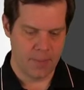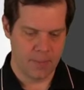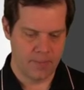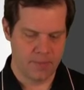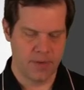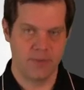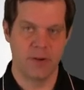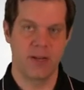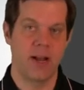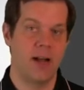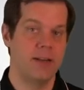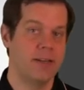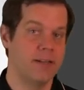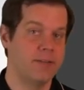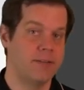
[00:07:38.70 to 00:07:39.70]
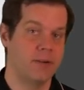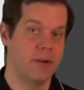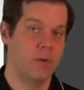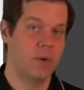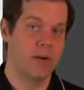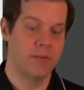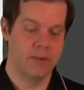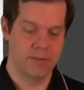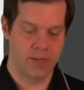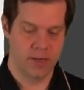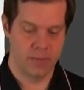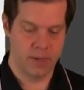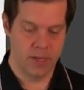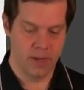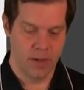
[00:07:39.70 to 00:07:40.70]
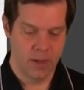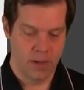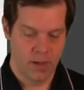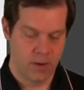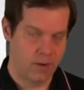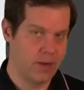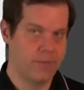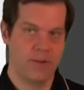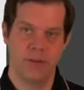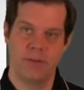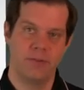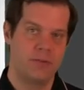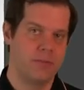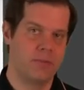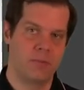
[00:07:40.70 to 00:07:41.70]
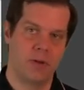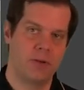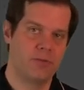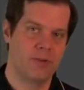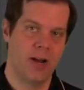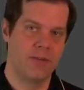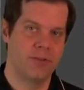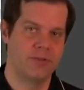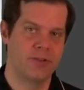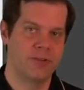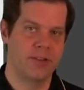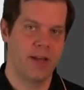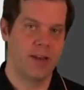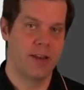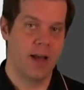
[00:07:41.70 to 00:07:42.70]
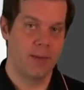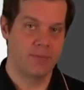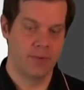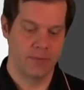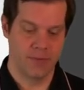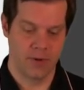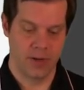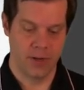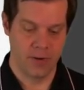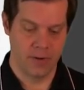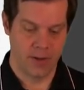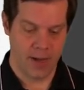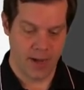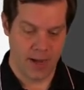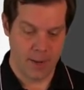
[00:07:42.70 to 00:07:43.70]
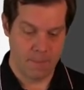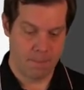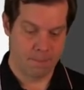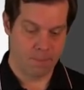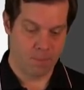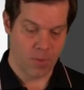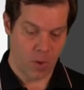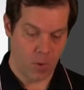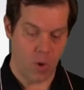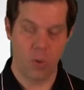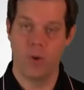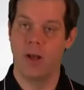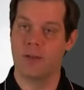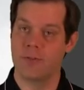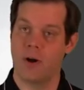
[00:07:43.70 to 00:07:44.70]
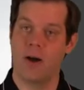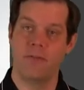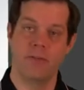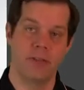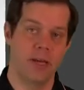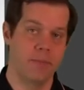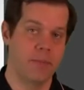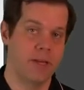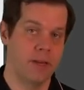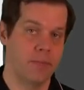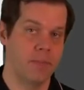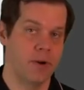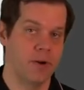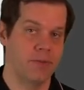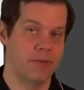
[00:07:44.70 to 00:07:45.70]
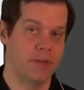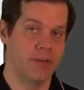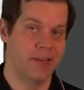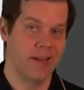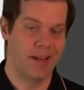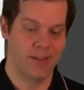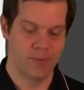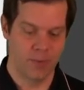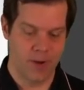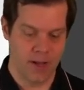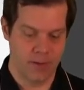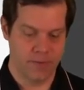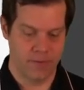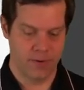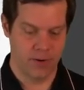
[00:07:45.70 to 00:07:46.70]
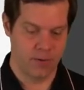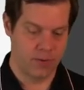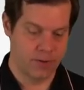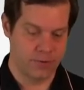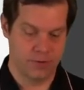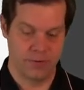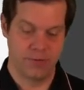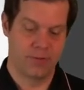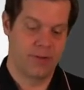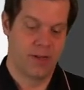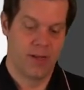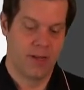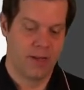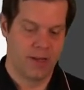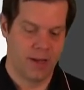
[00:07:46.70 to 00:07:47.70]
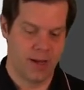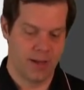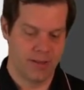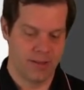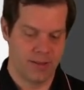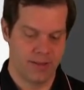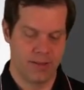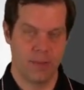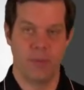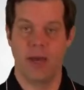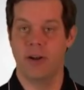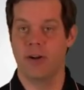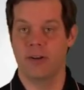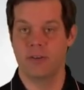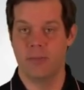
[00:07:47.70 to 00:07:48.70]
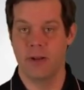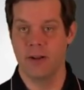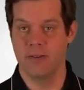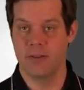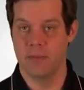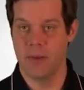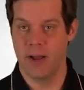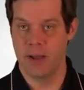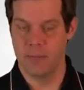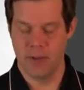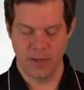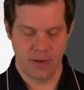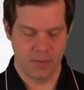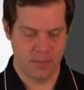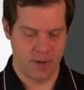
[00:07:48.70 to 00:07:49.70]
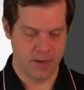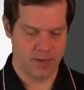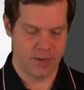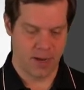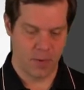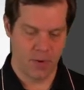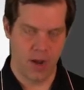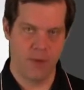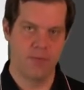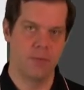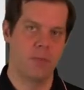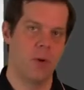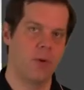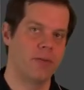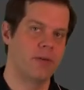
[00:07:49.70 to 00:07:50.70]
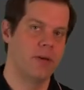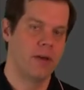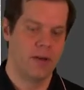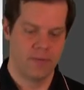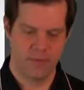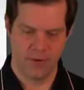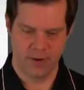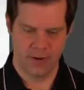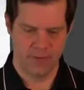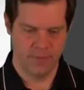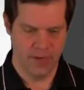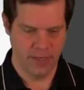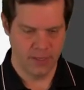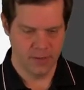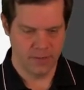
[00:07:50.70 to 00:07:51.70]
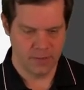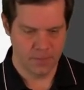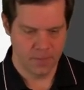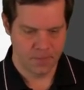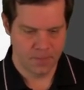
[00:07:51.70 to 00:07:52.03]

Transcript: different continents or whatever it's going to be, or even just, travel is just not an option for you. Or we also offer them in person as well, which is the better experience in my opinion, but we offer both for convenience.